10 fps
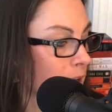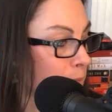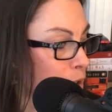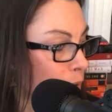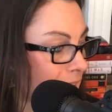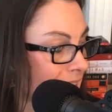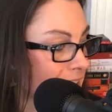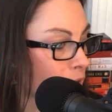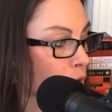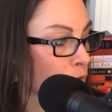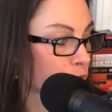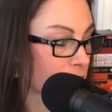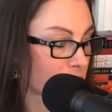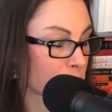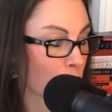you had over
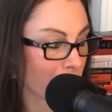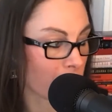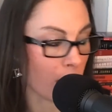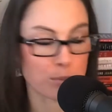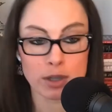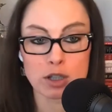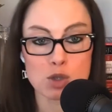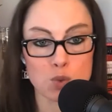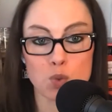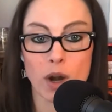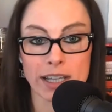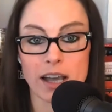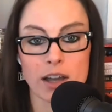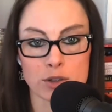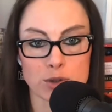50 private operators running
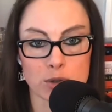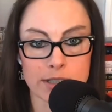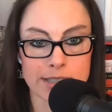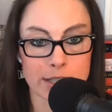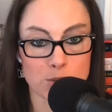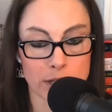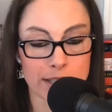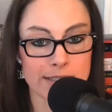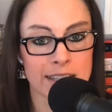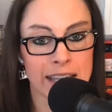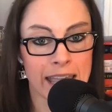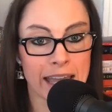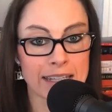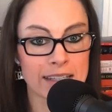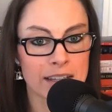136 rigs.
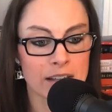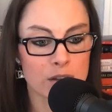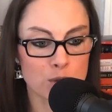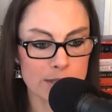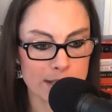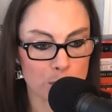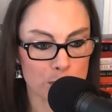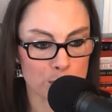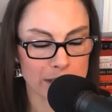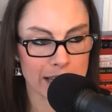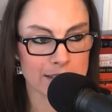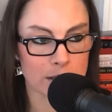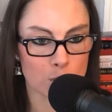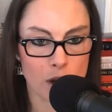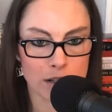And the reason I want to bring that to
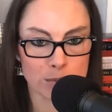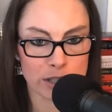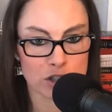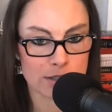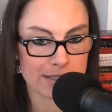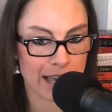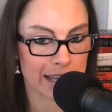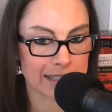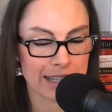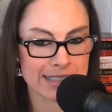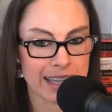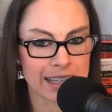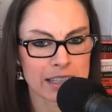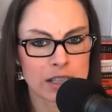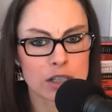the well completion side is
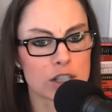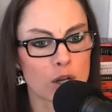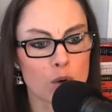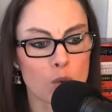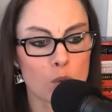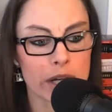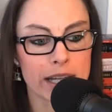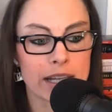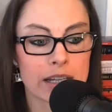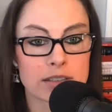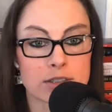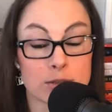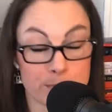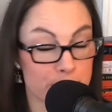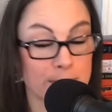that, we
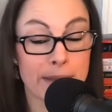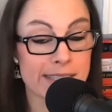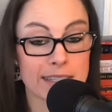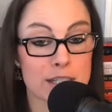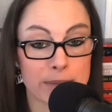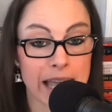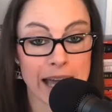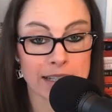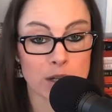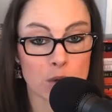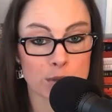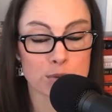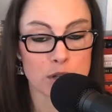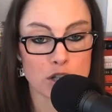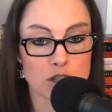basically, to be adding oil
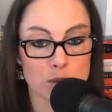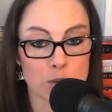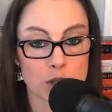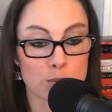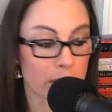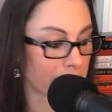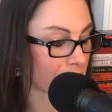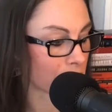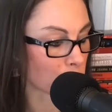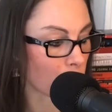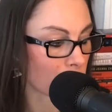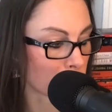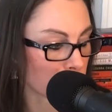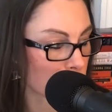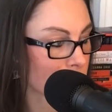production, when you're breaking out the well
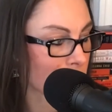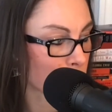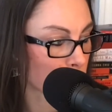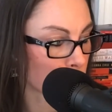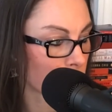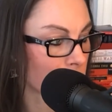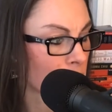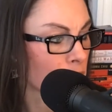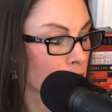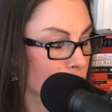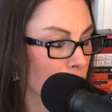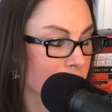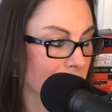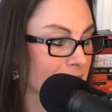completions in the Permian, you start seeing